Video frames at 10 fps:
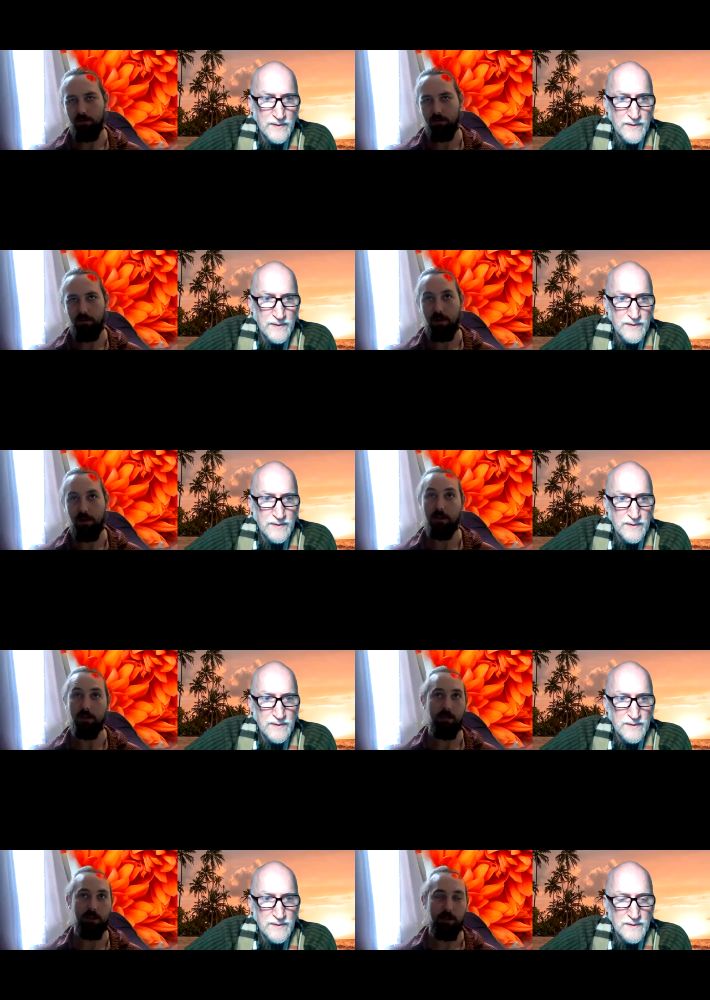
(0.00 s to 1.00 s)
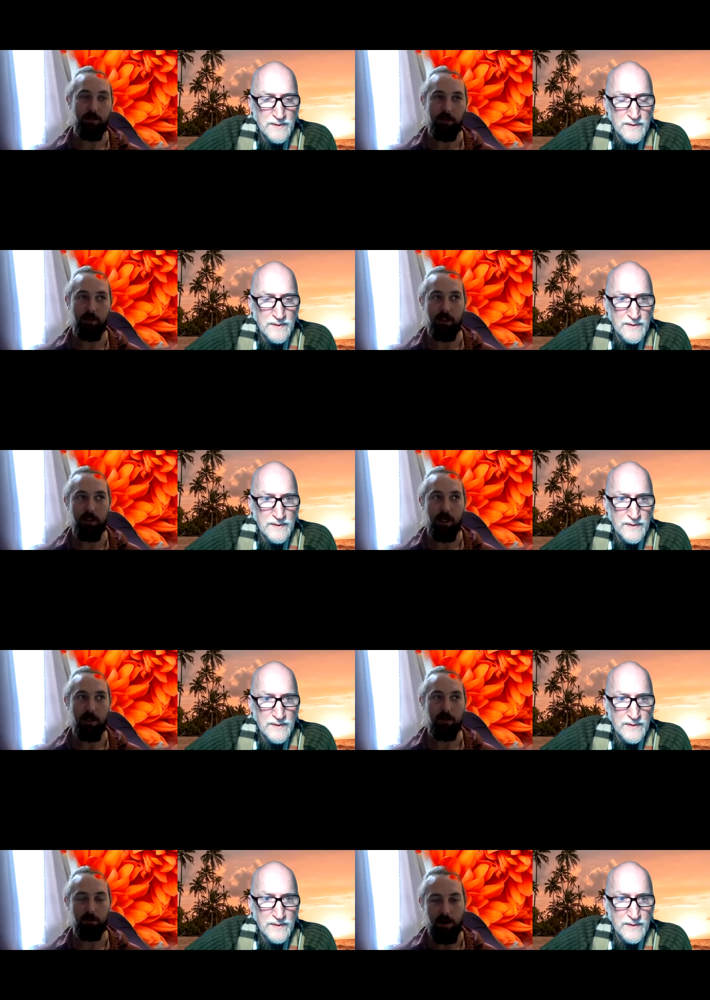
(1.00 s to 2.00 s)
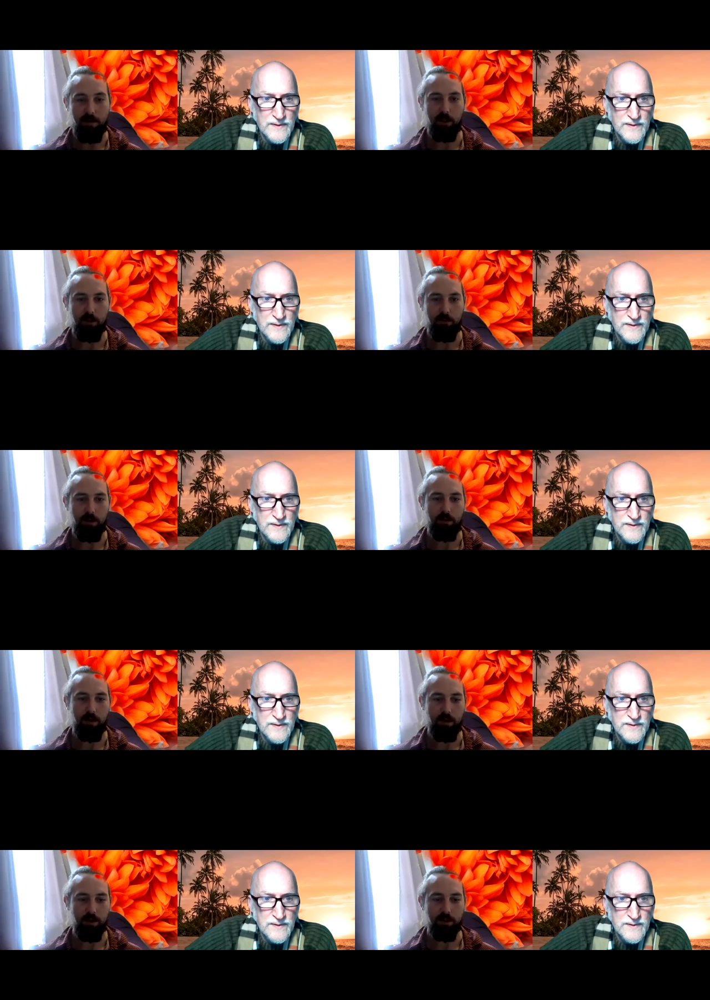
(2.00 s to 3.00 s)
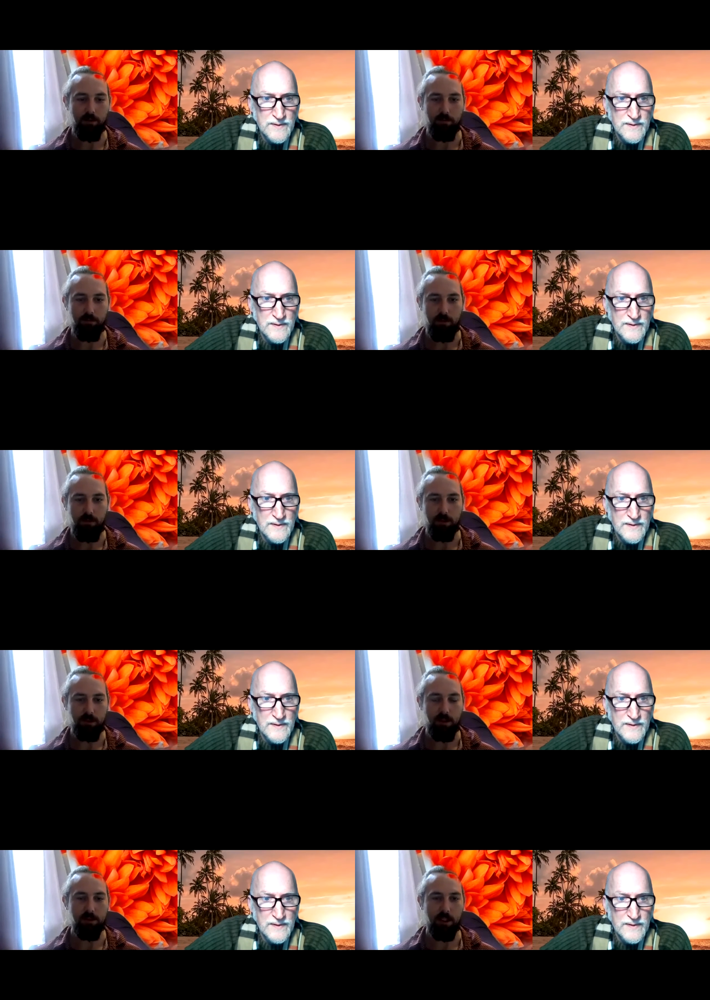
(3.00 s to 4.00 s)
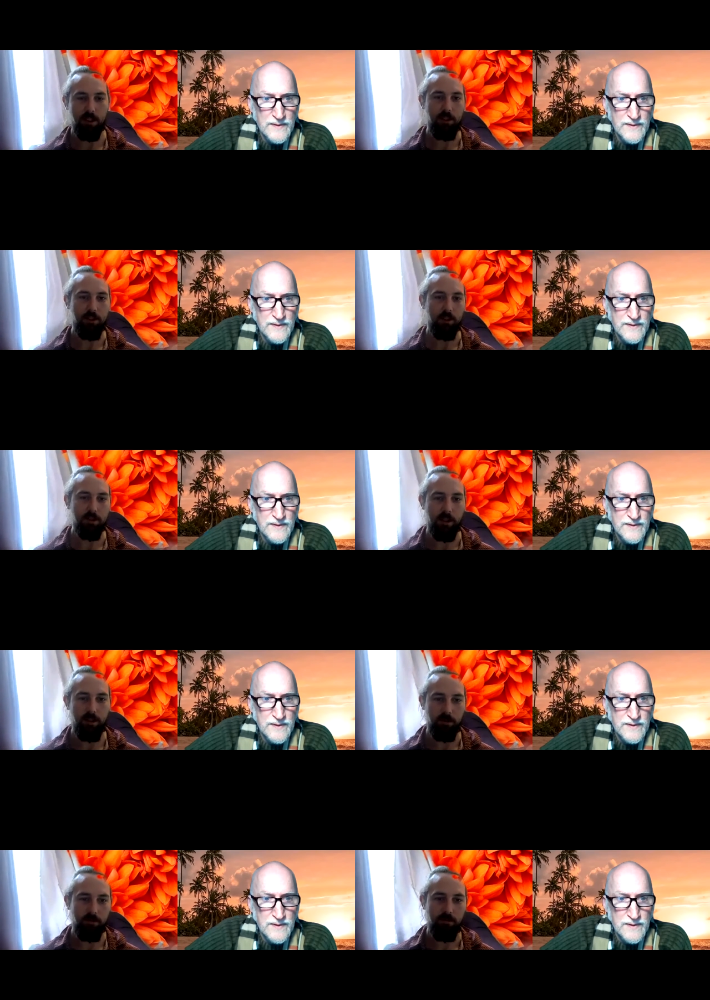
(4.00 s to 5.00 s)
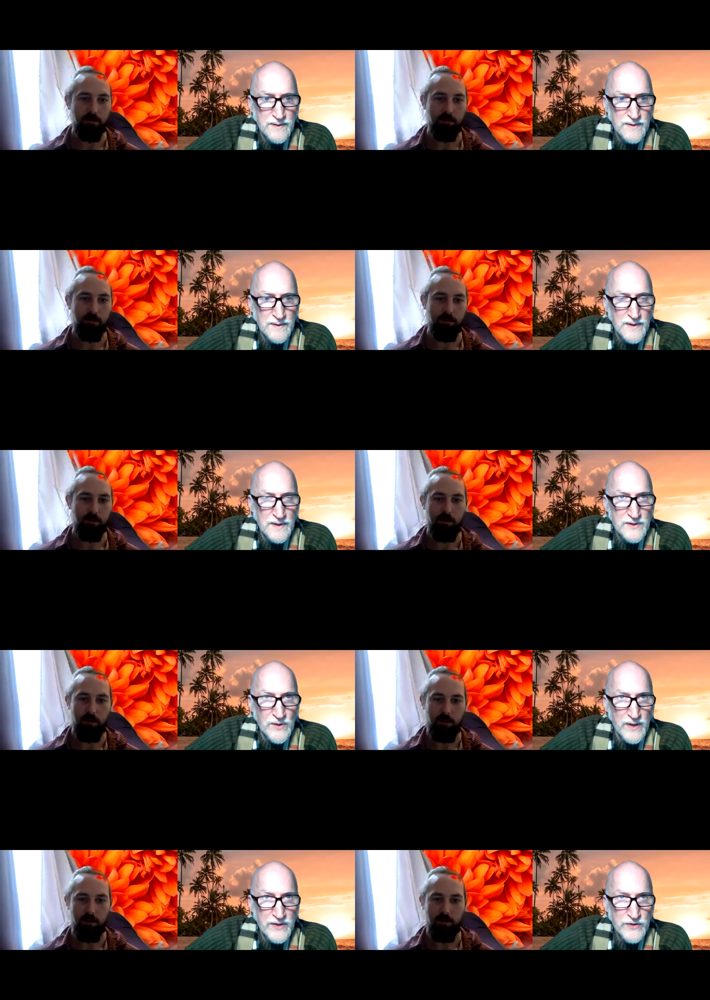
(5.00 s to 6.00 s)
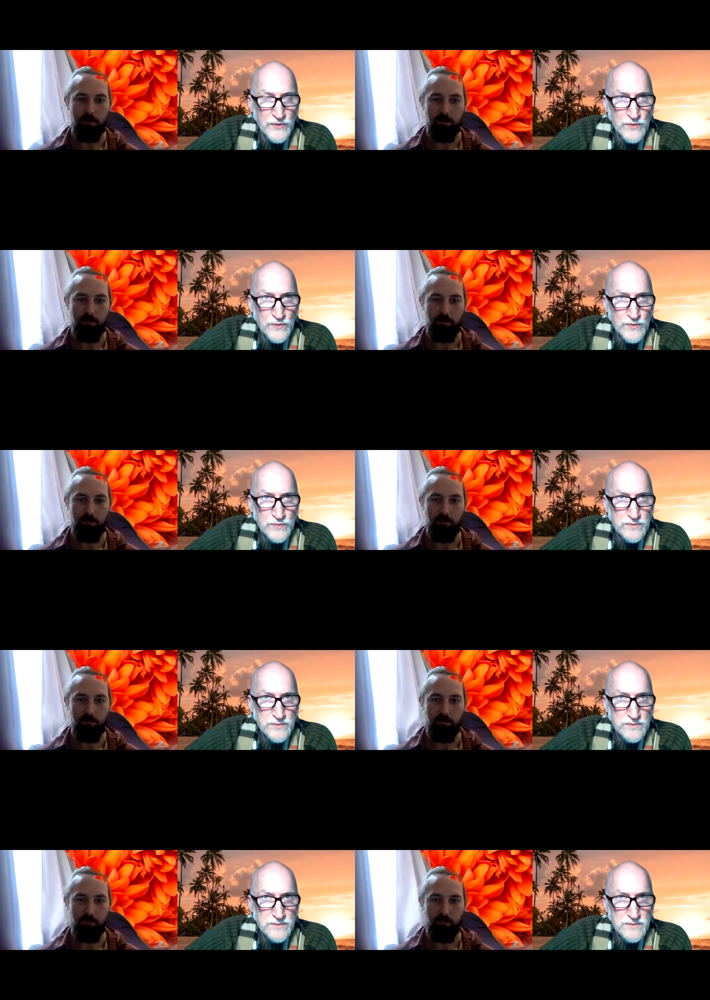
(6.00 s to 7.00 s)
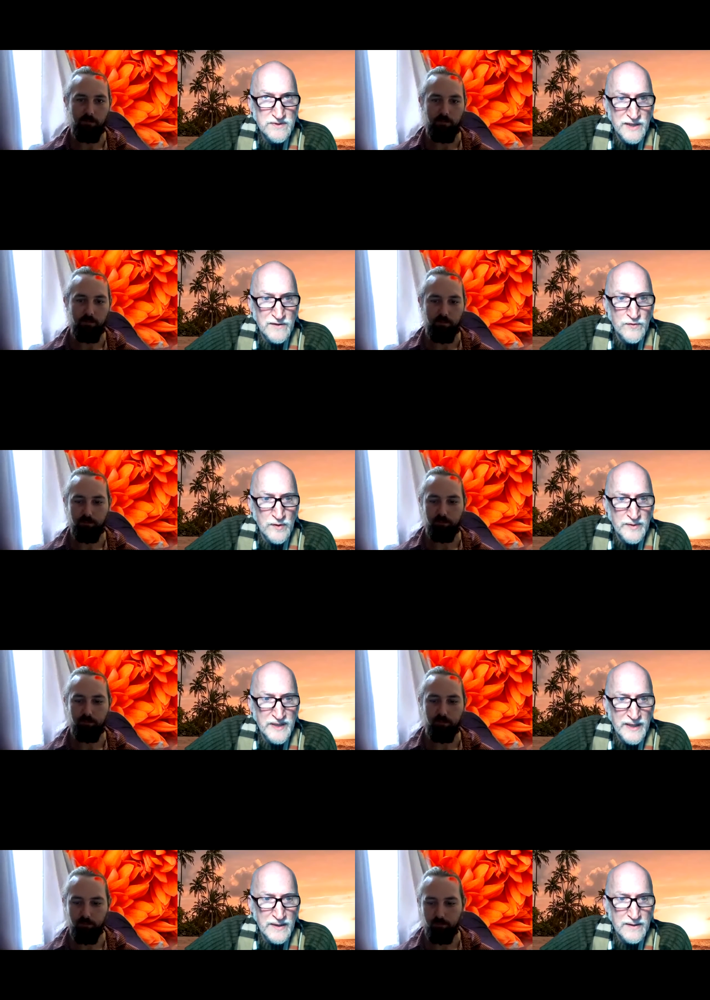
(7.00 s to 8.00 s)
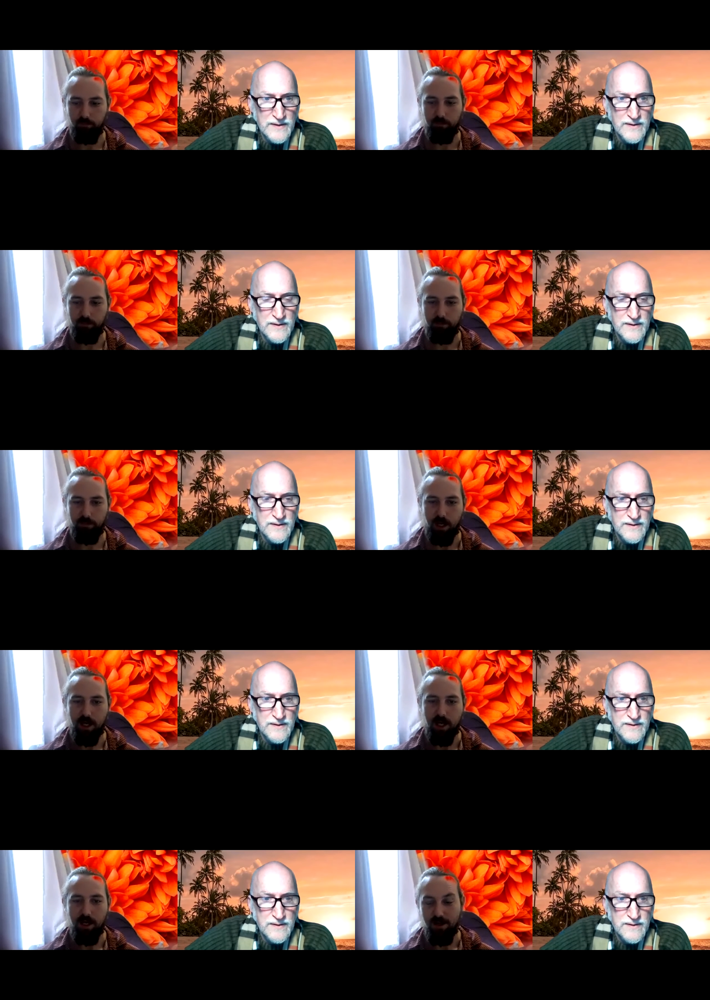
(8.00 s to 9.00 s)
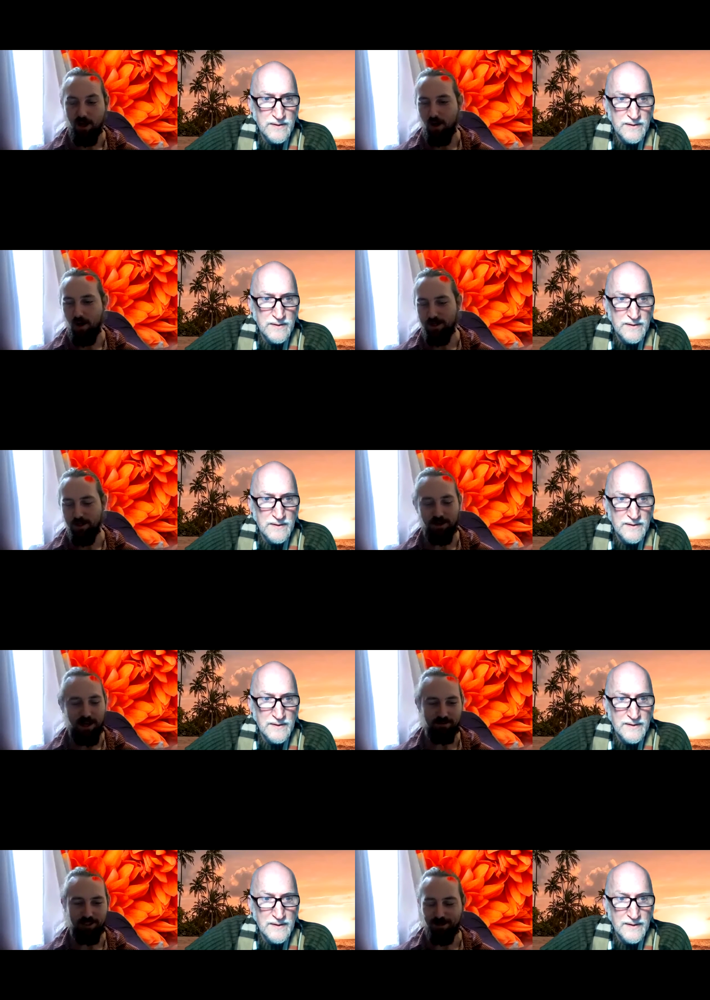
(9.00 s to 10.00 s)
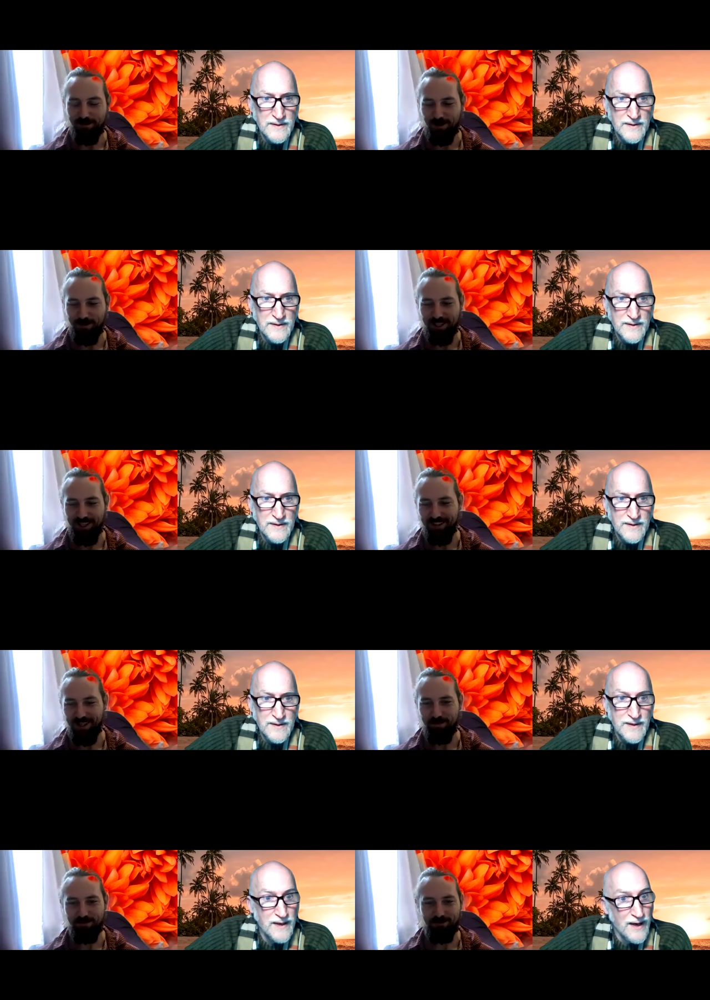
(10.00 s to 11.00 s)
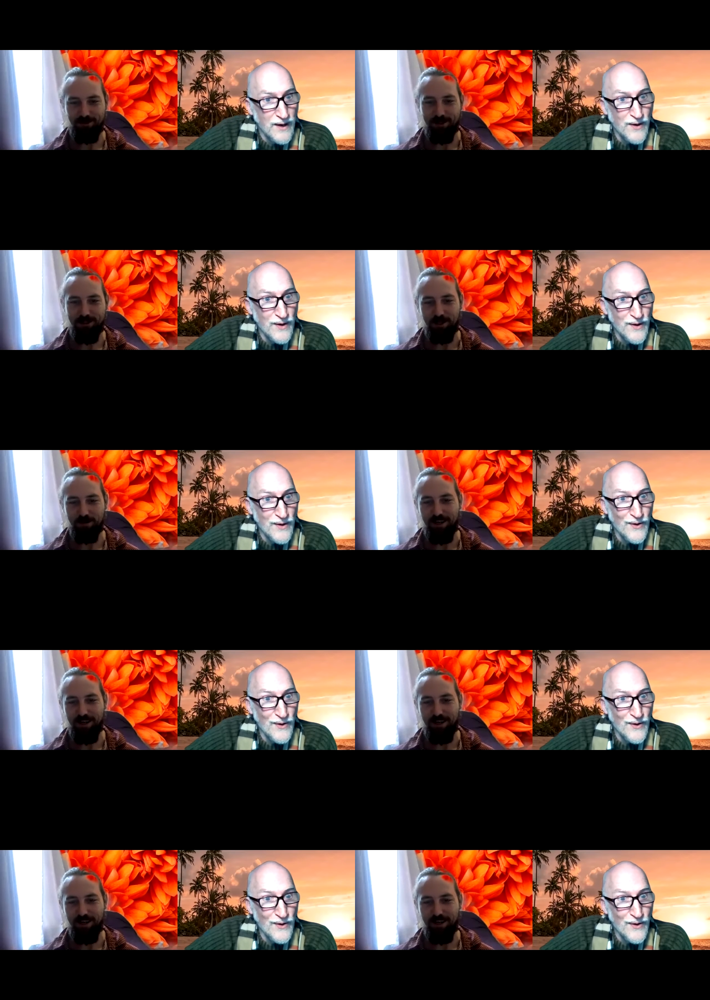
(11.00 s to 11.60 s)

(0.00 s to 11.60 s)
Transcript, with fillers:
Speaker 1: the seismic stability and the gravity with uh, some ins- installations later.
Speaker 2: So, are you terraforming yet?
Speaker 1: No, I don't have terraforming yet. I'm researching it right